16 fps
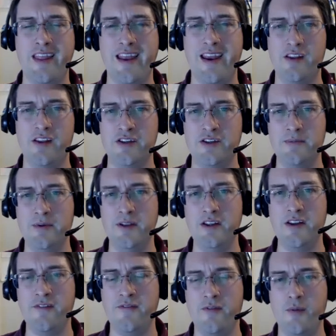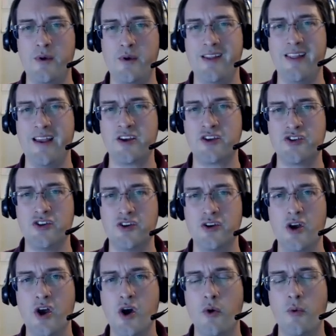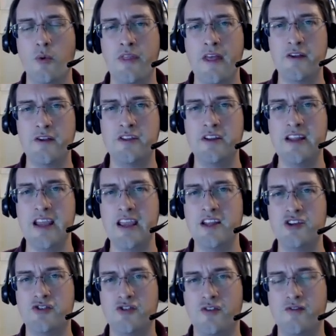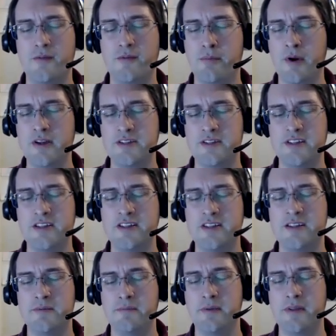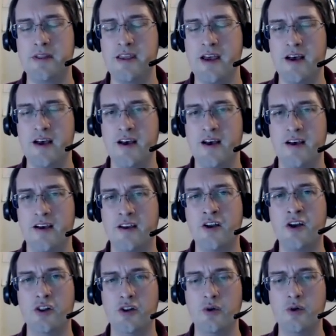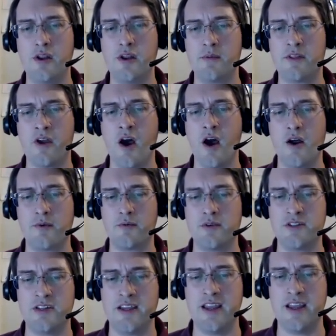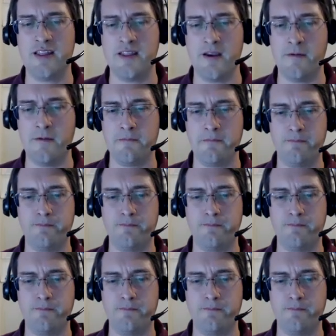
that eligibility for reelection without the danger of a president simply colluding with Congress to get there.